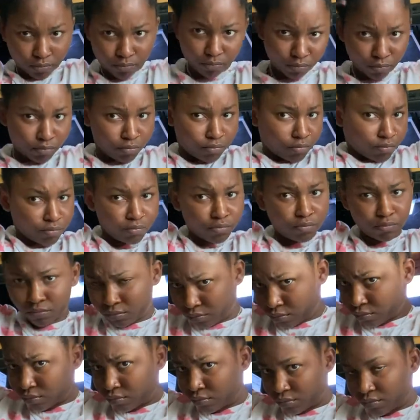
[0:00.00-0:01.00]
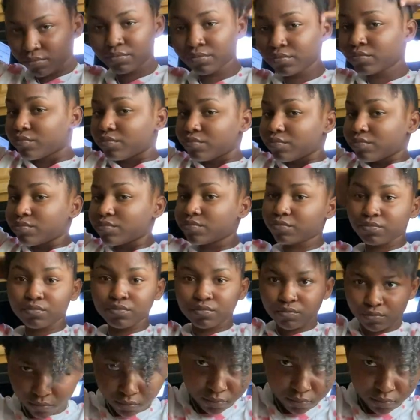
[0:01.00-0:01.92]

You know, but it's all good.